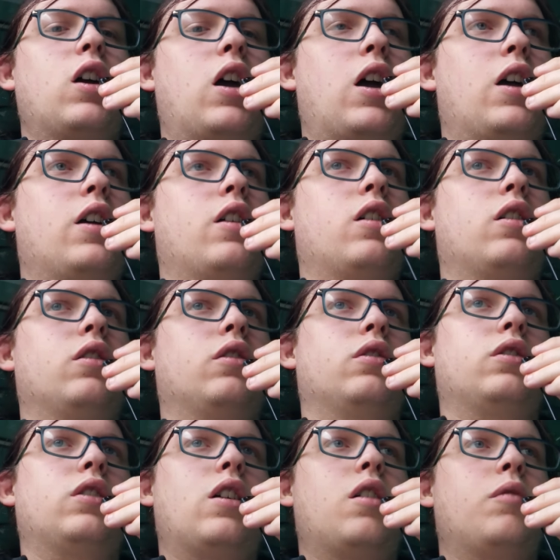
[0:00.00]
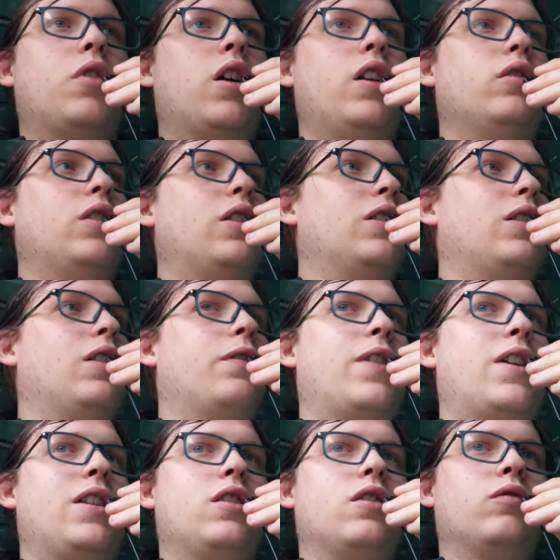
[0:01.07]
Uh, so I'm currently on the
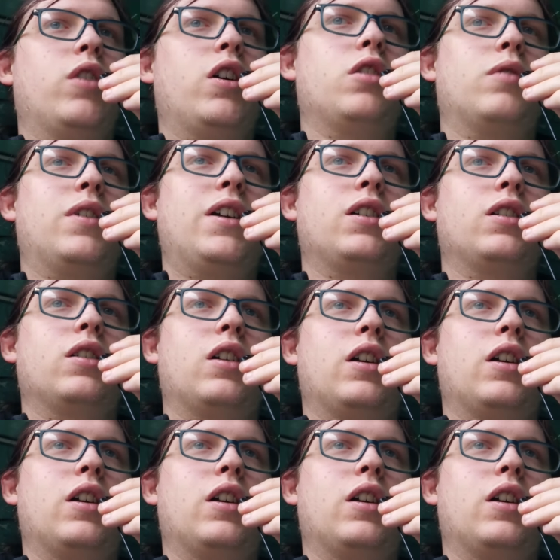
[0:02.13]
Slovenian railway.